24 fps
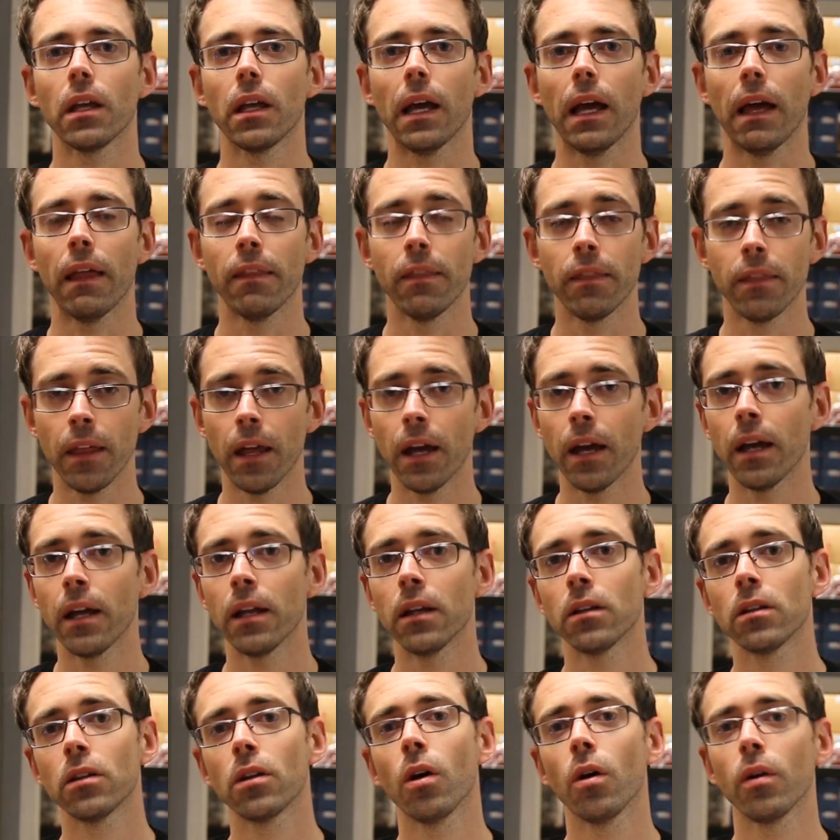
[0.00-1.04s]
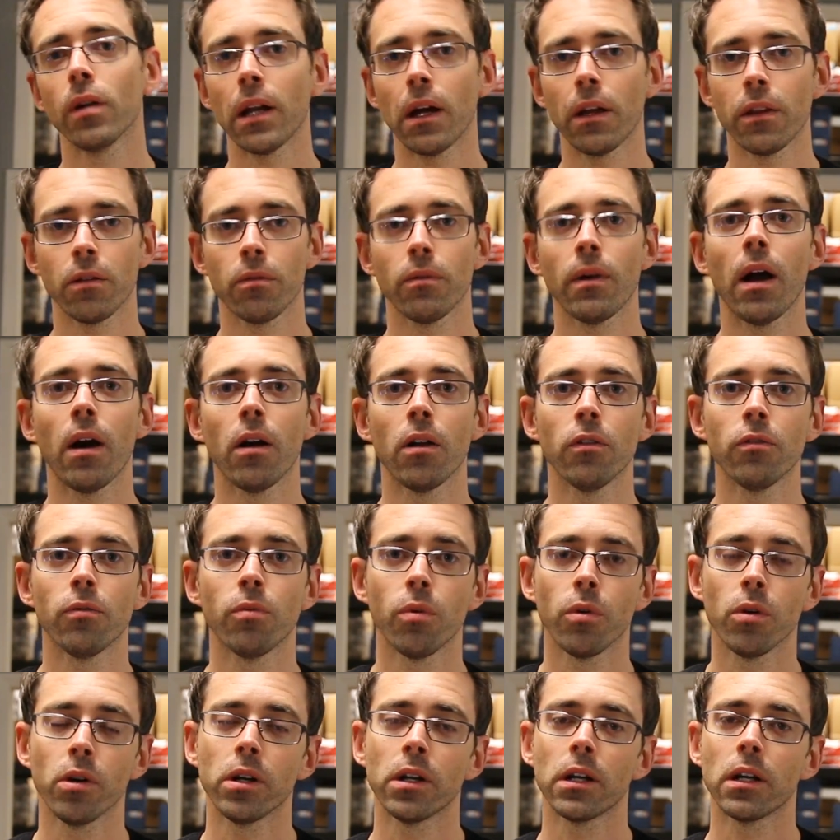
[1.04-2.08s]
And then go down the route of
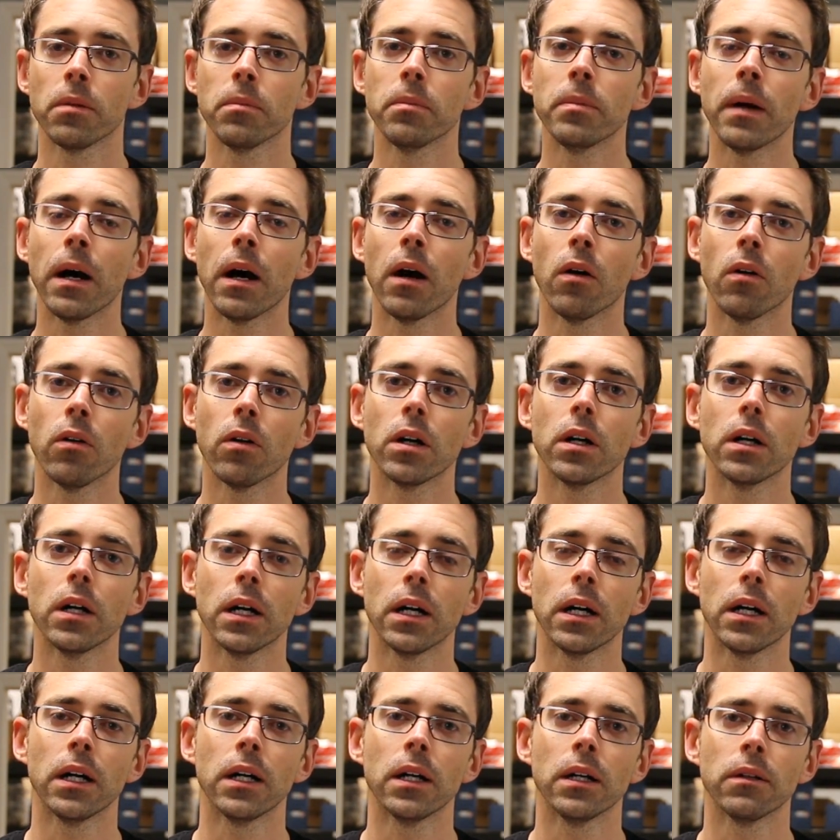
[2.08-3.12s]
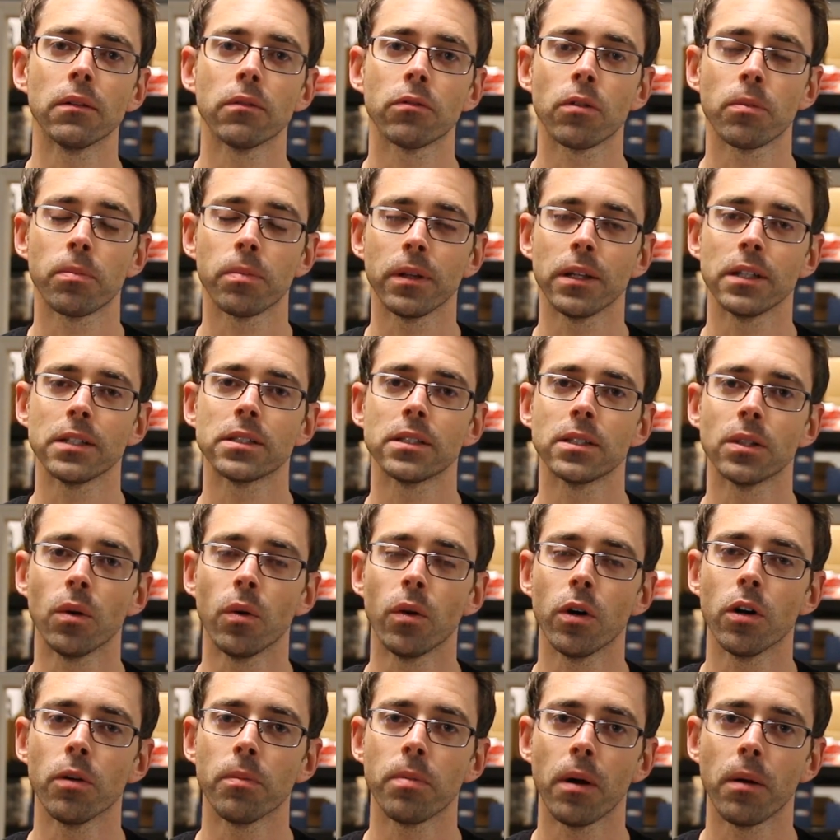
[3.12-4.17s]
worrying about replacing the
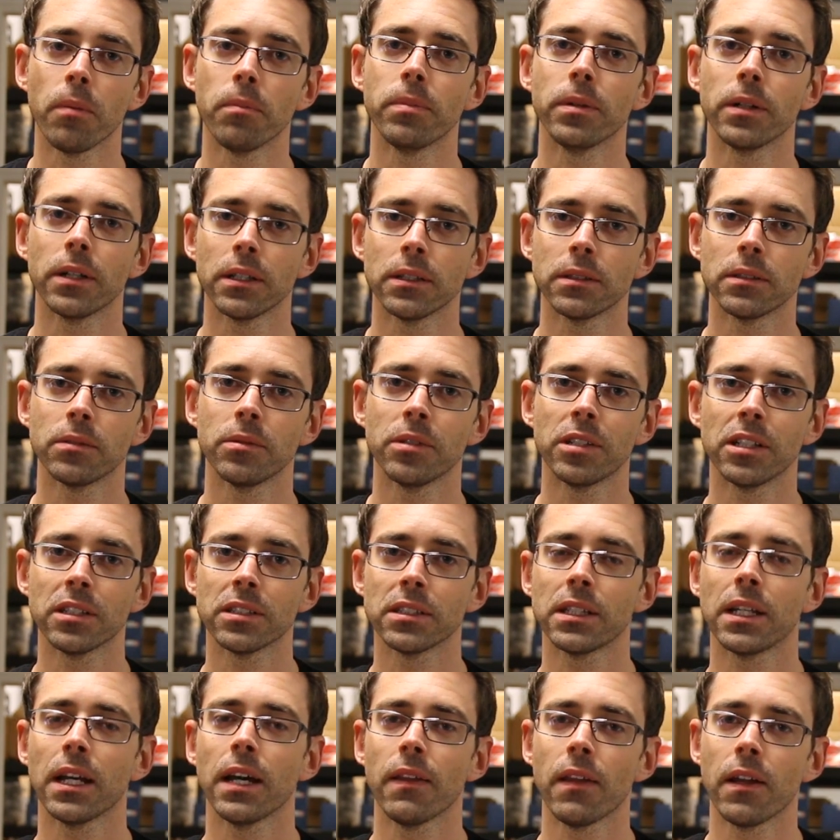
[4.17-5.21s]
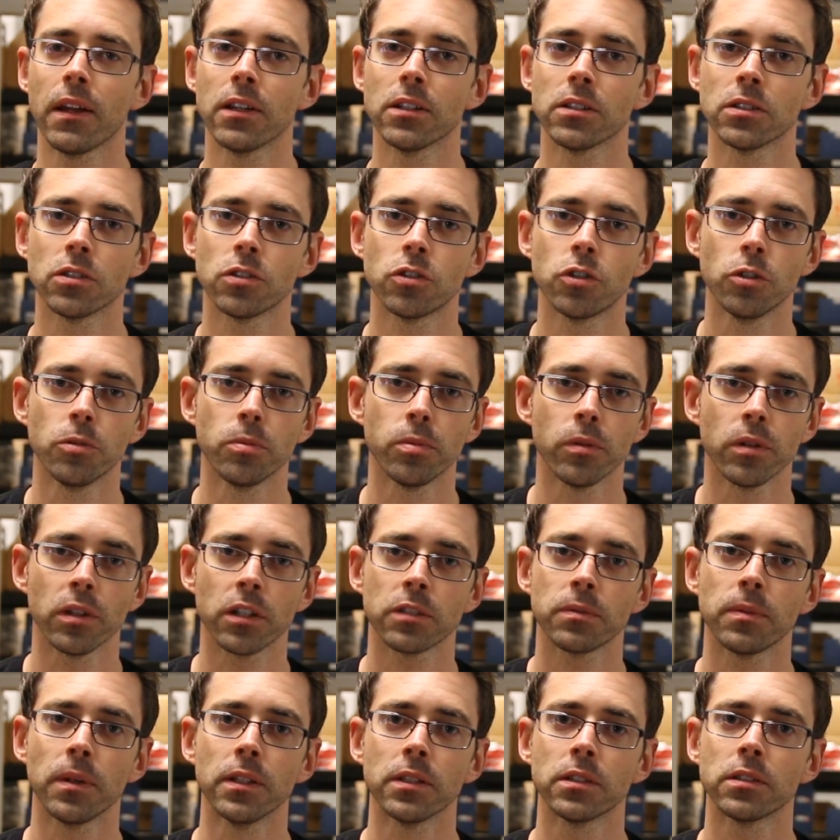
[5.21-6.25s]
oil pump, because again, that is a super
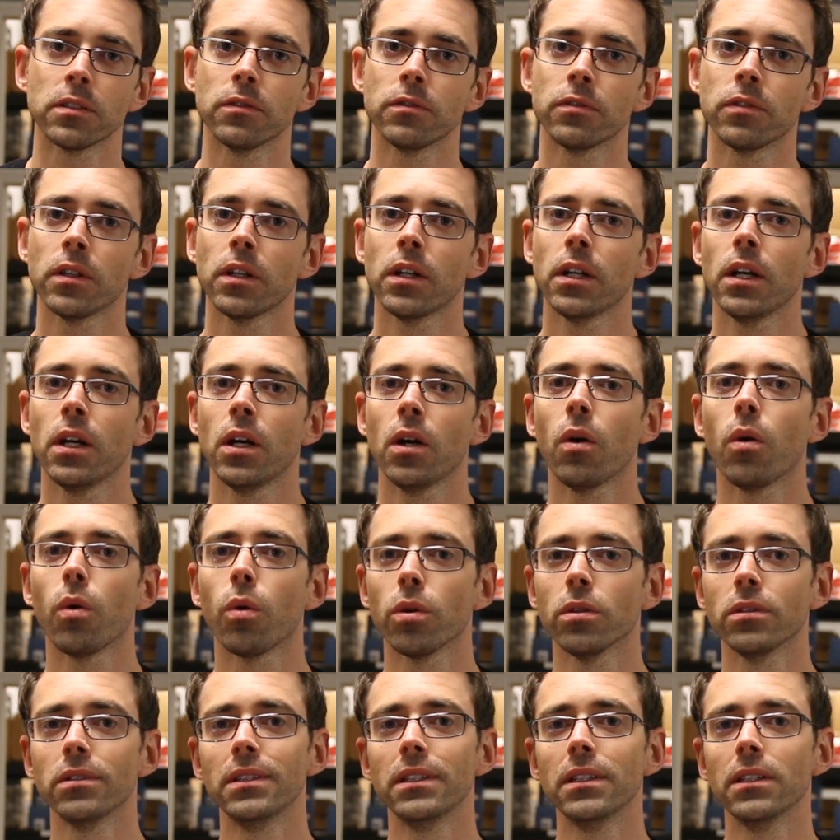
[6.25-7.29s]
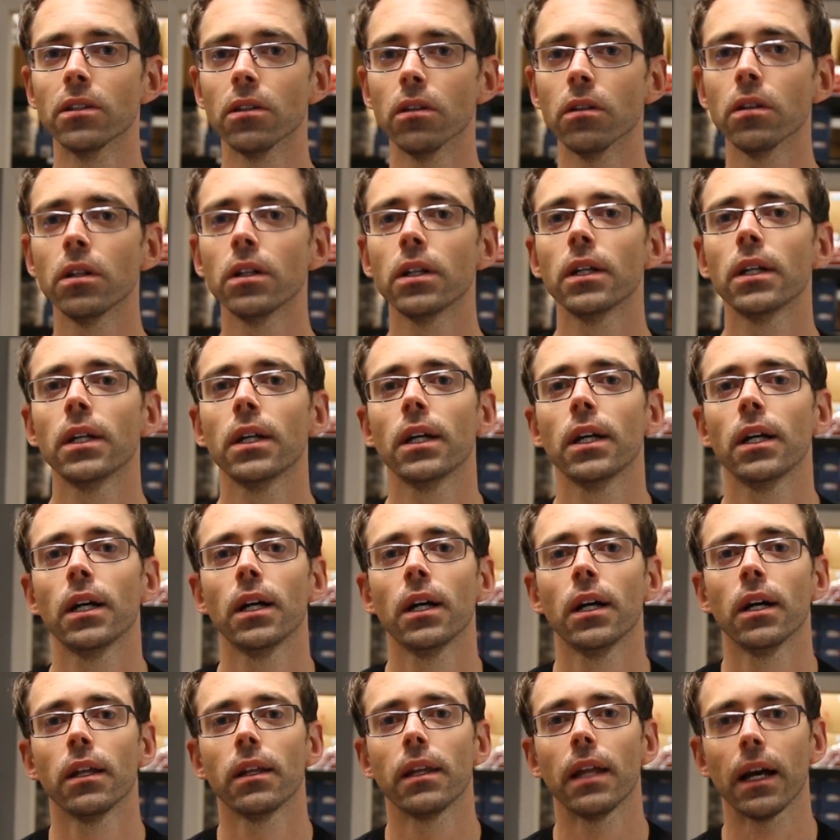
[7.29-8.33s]
expensive ordeal
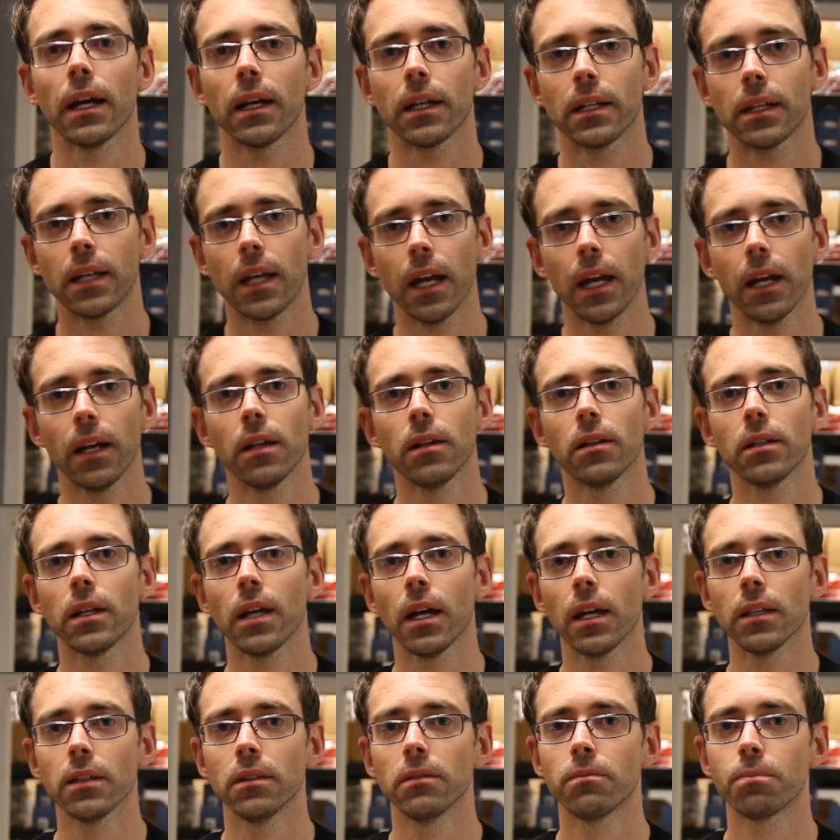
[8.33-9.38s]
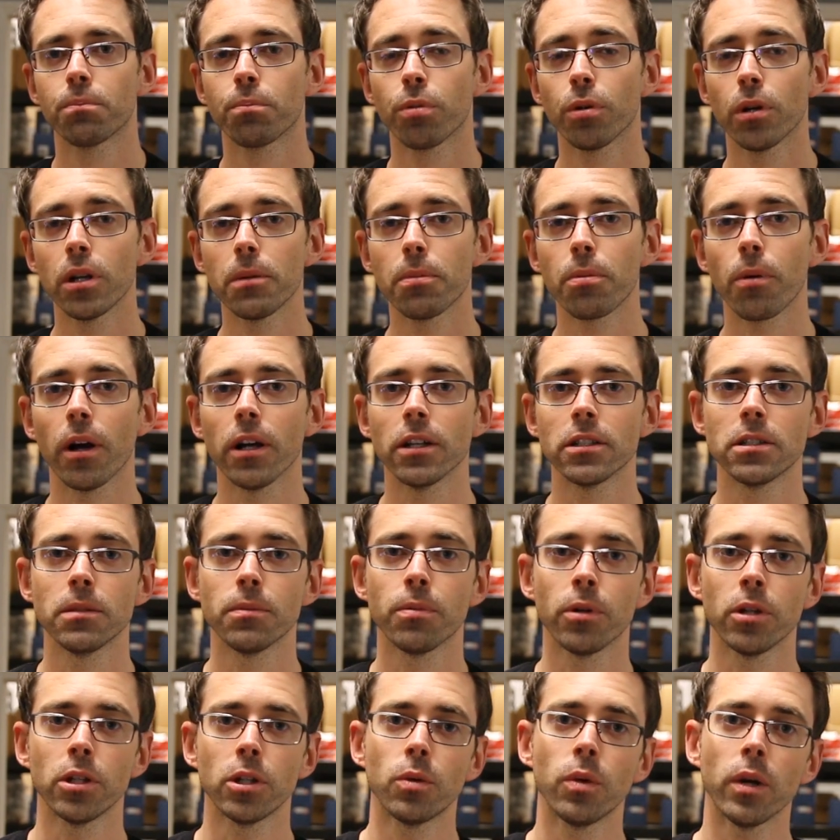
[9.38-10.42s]
that can get pretty pricey
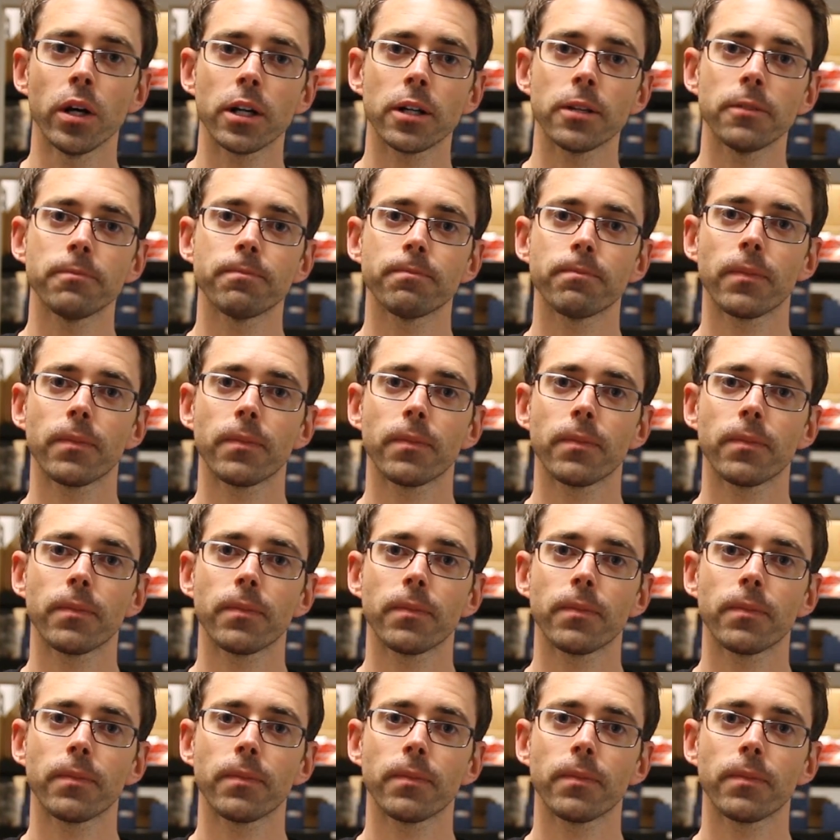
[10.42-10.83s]
pretty quick.